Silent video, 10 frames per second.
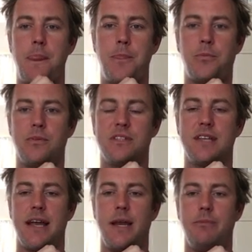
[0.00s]
to
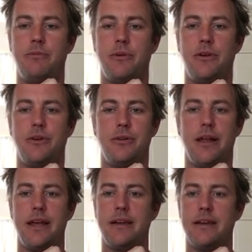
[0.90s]
sign up for your,
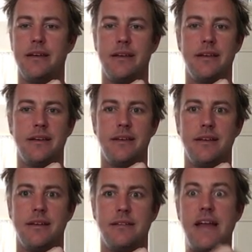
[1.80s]
like,
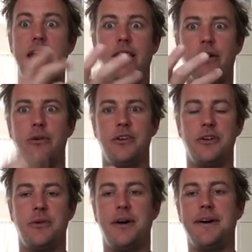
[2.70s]
now, you
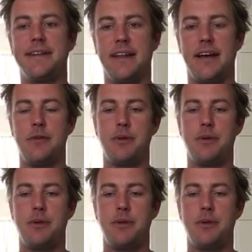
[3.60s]
know, online